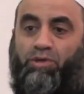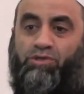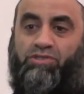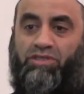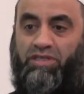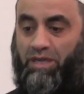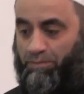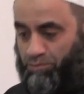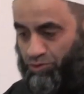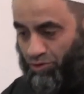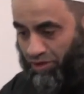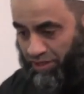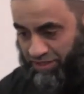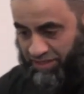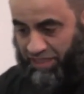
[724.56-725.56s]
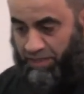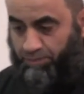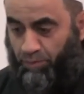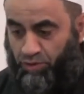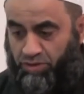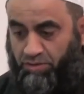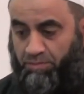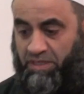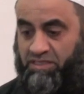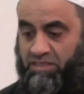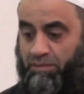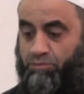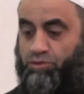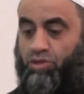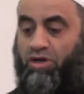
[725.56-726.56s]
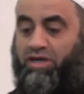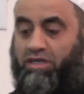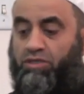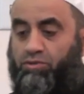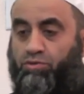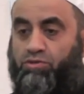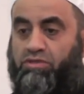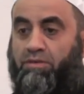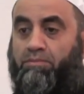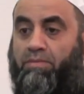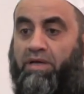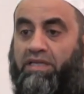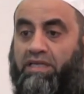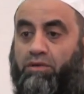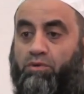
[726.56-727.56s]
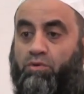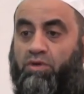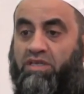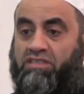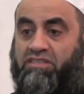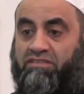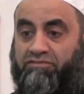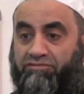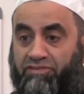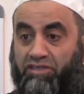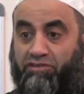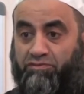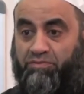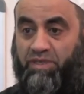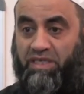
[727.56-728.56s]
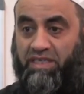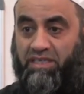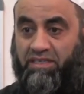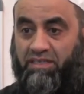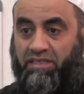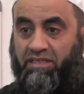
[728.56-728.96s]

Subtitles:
person, second person means I'm talking to somebody who is in front of me.